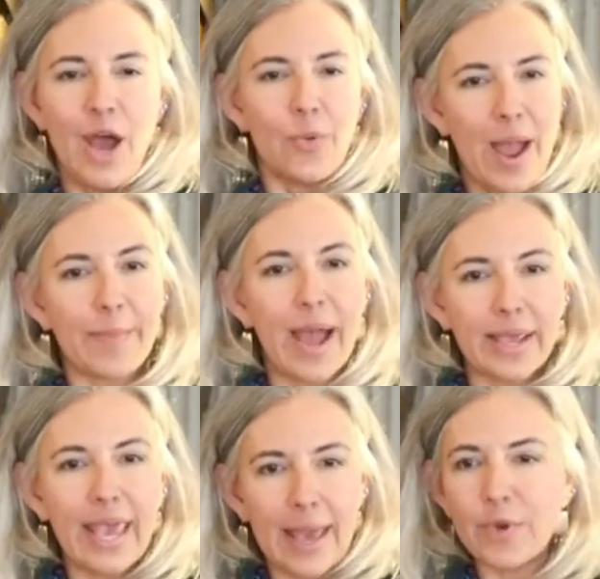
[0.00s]
Rabbi
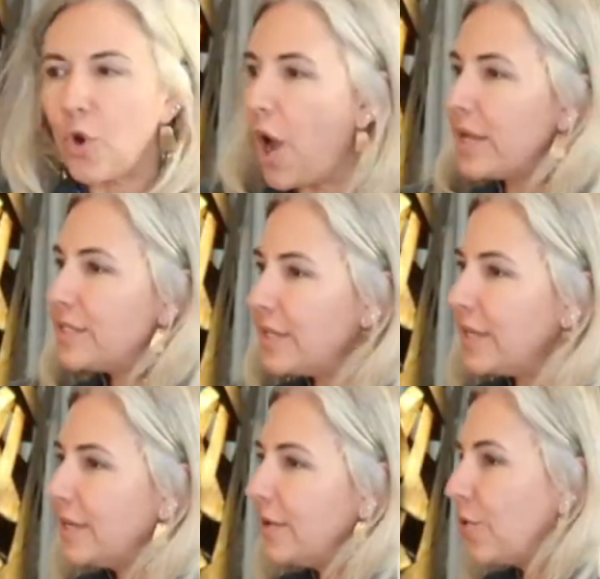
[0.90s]
came across
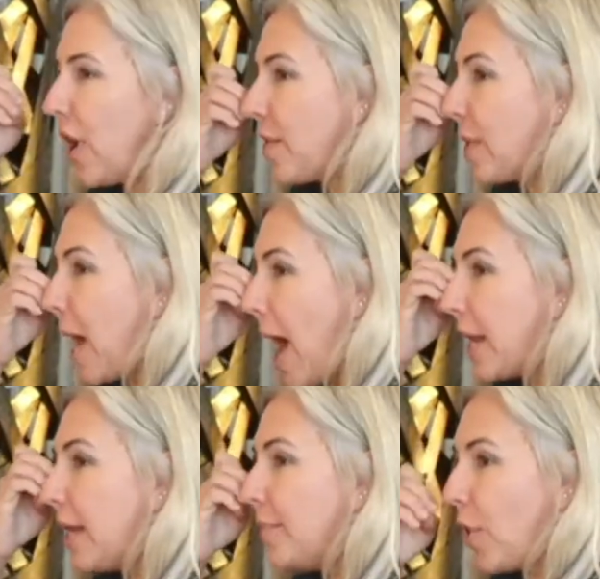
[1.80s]
the Great
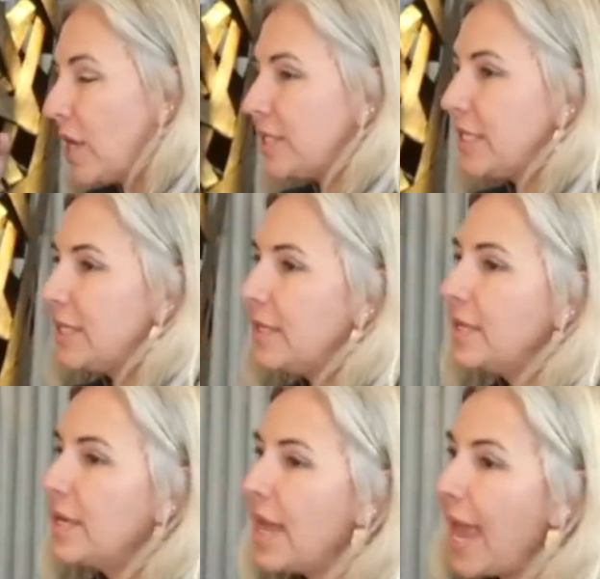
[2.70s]
Regatta in Boston
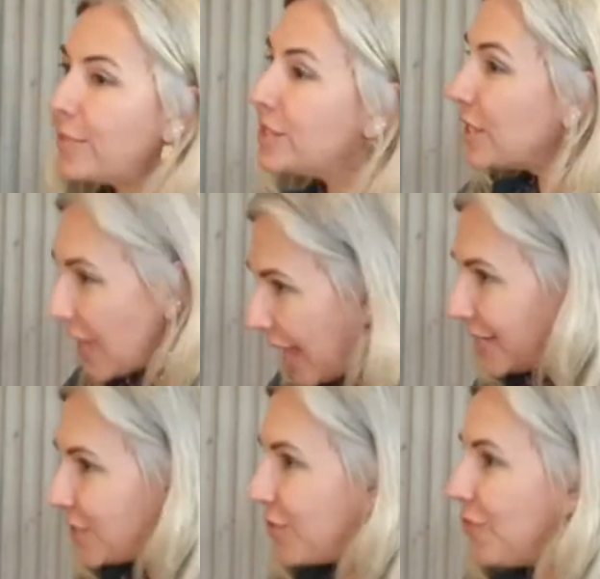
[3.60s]
and was
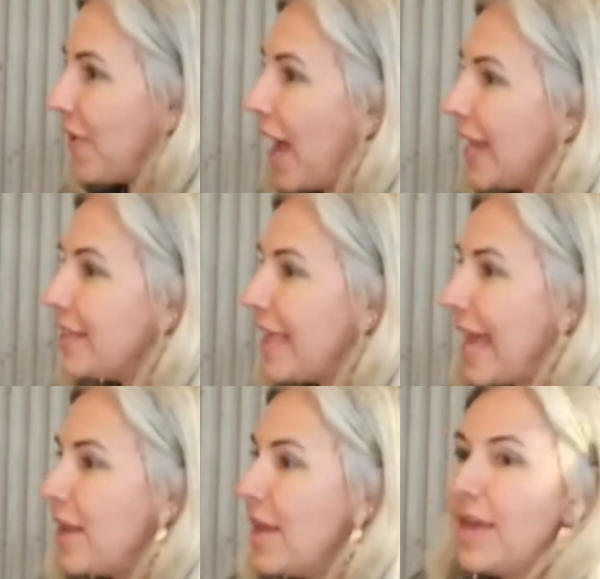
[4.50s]
delighted to find
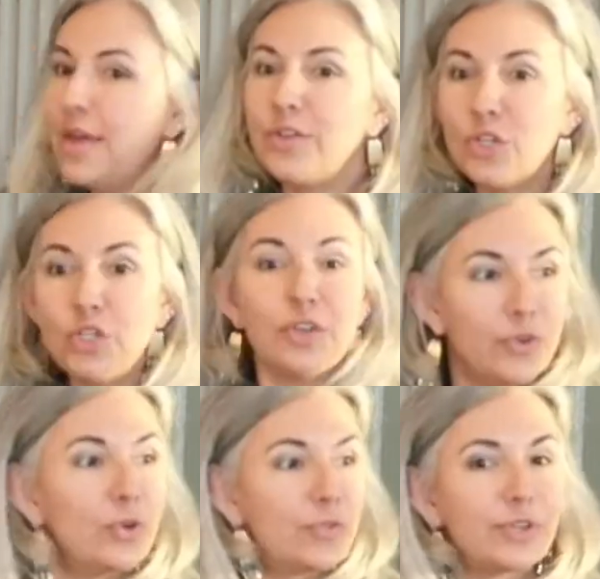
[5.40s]
that
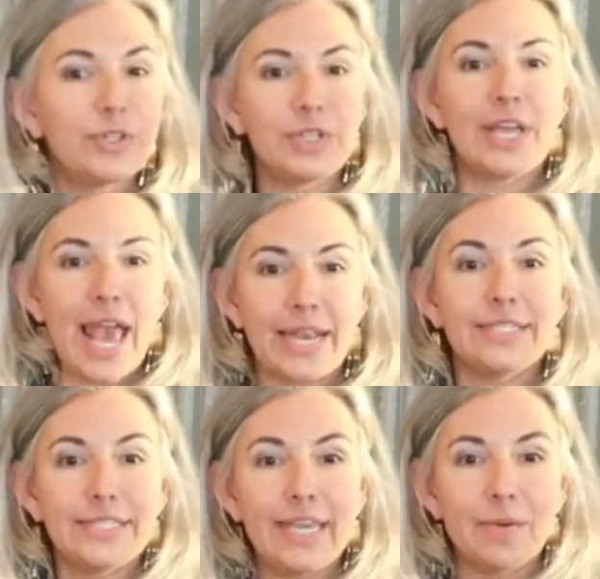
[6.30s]
Yeshiva University had a
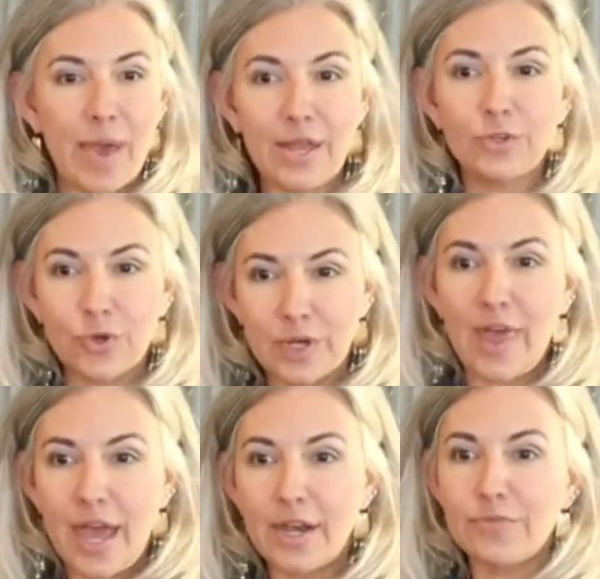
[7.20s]
team entered in the
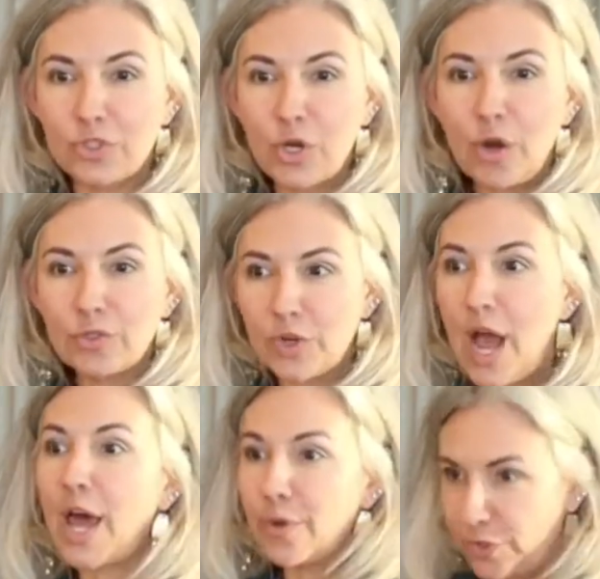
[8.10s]
head of the Charles
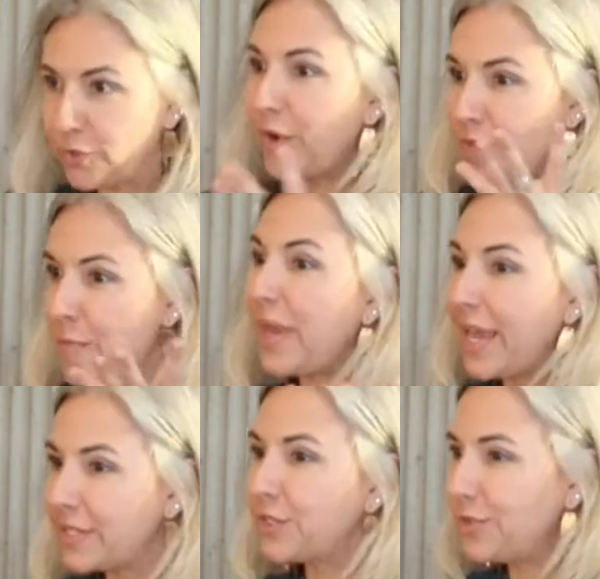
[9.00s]
Regatta, which is one of the
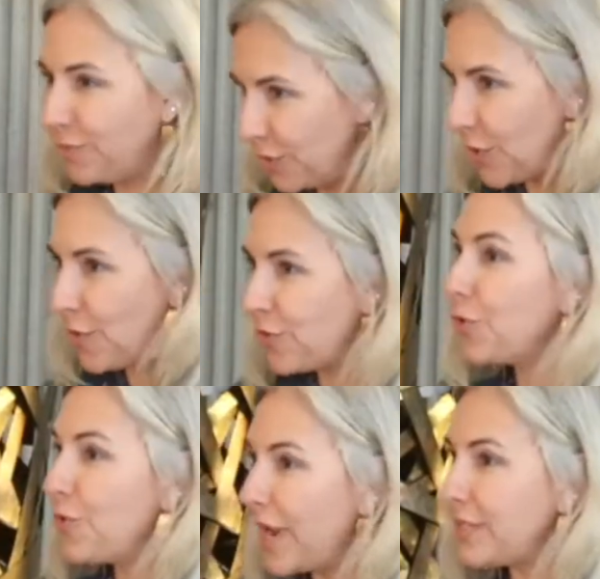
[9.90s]
biggest,
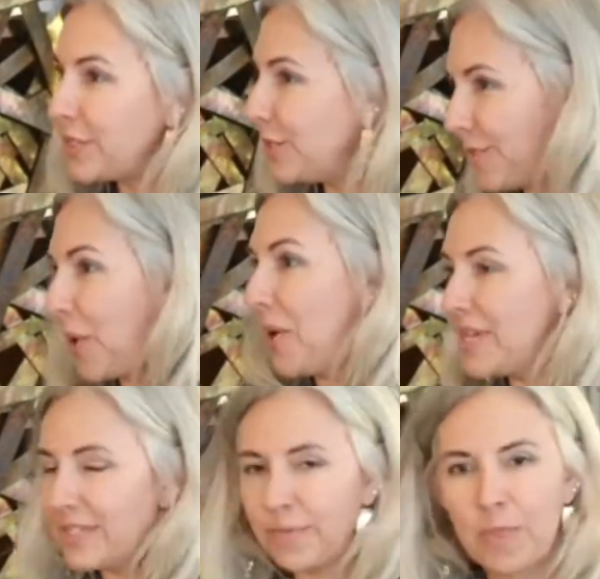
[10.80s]
crew races there is.